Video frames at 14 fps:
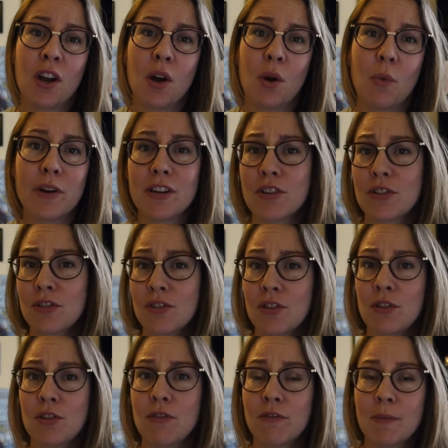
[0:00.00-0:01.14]
what teachers
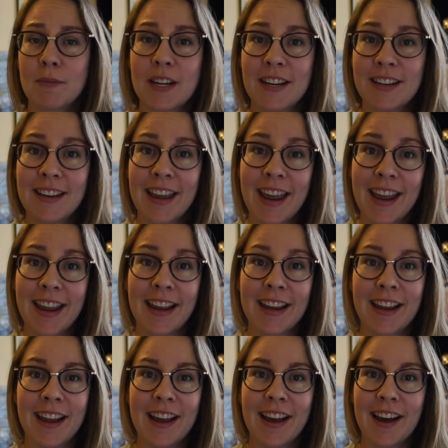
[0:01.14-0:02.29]
do from day to day,
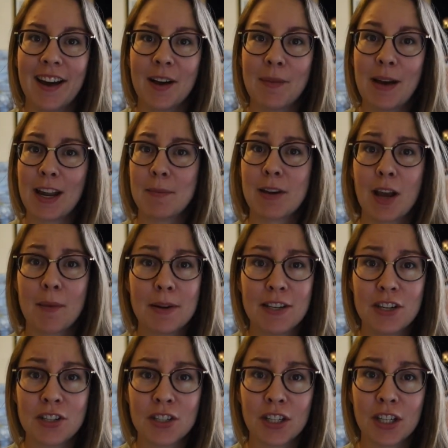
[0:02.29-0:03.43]
how to become a
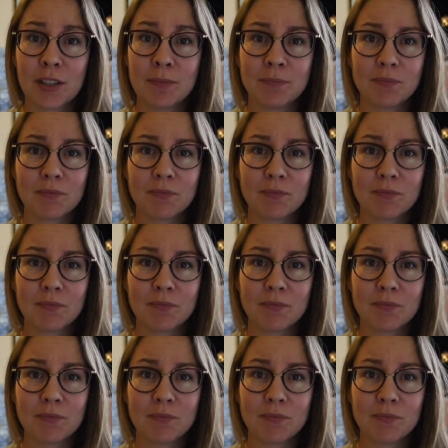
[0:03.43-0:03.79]
teacher.